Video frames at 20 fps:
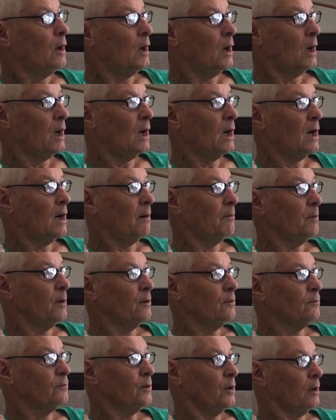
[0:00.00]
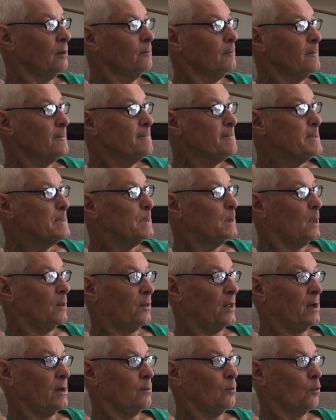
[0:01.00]
Um, and you know,
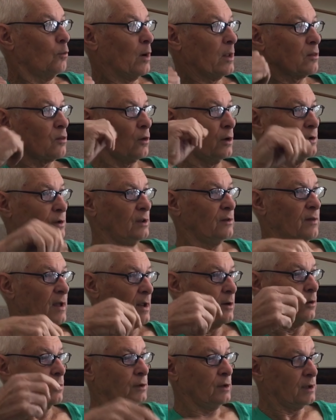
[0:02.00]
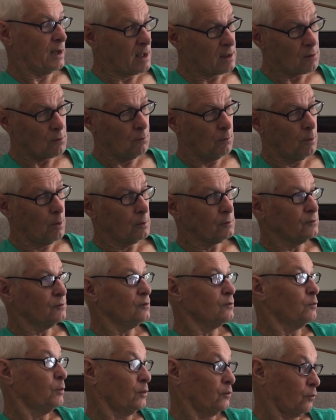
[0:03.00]
then once I did that, I did axle
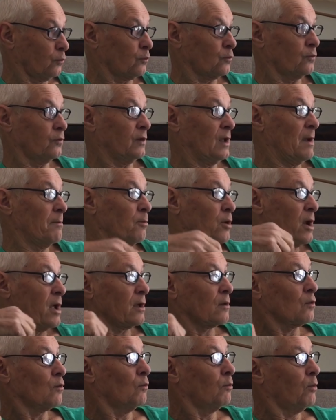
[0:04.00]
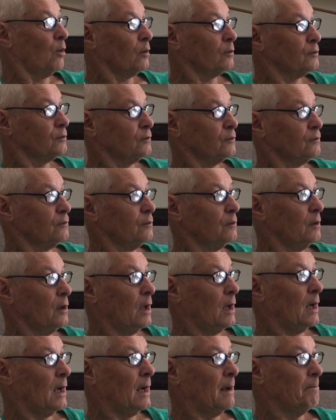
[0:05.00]
boxes, which was the Amra axle boxes.
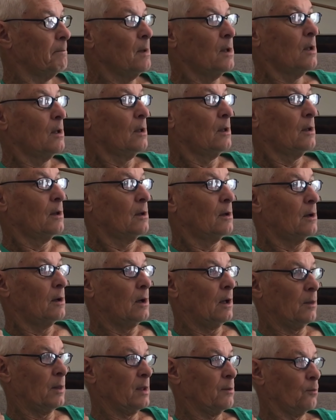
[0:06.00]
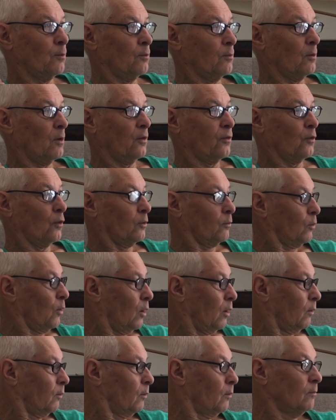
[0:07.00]
Um, and then I thought,
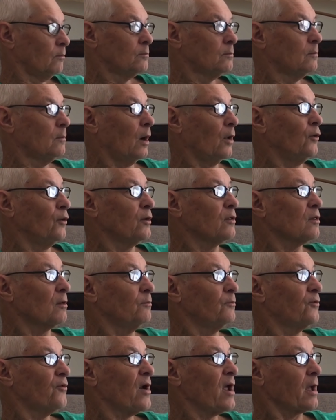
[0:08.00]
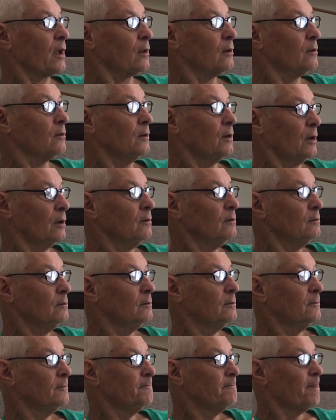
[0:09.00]
well, I need some track, you know.
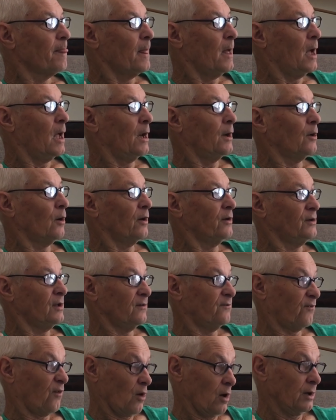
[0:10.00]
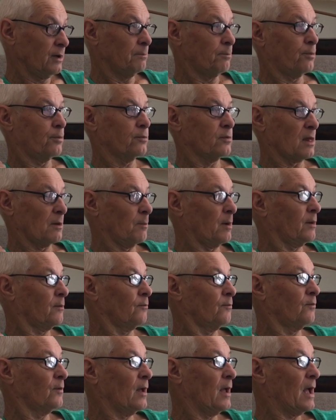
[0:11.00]
And I did find
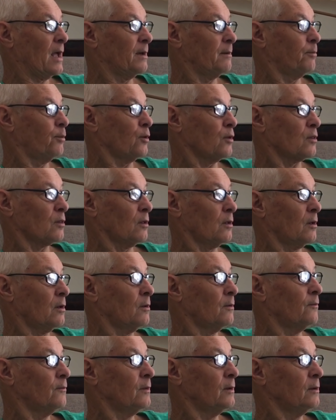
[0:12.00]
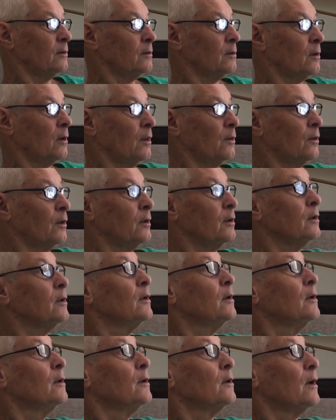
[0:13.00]
someone had a piece of in on the
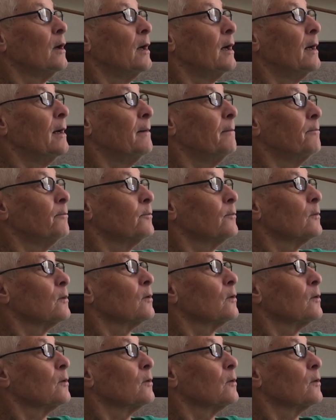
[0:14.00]
um,